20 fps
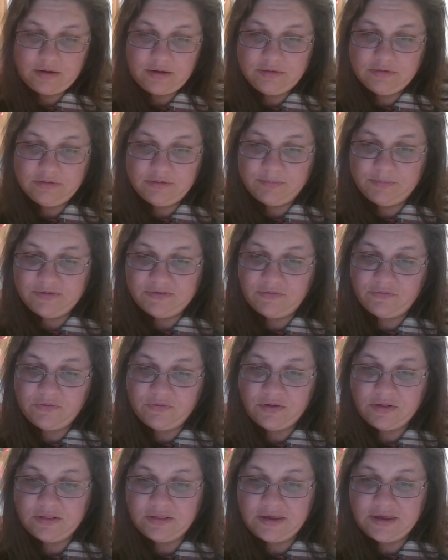and
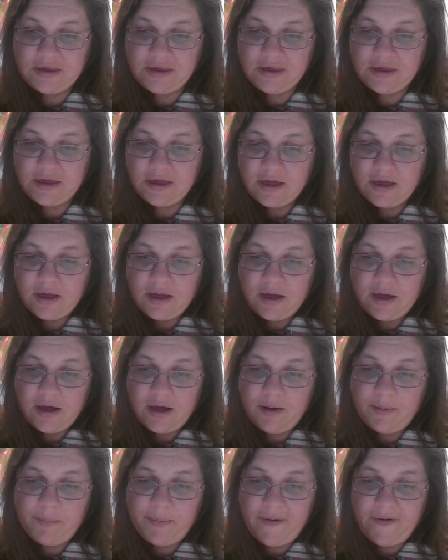specifically
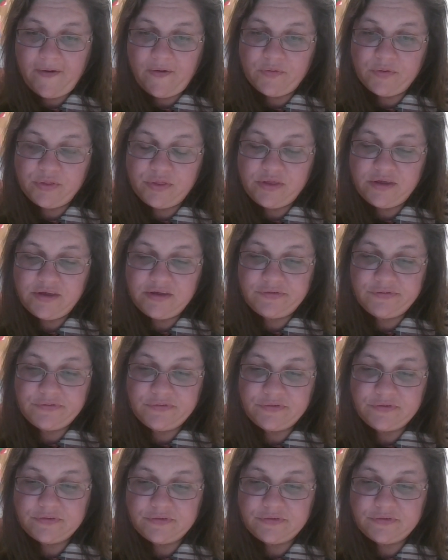about this,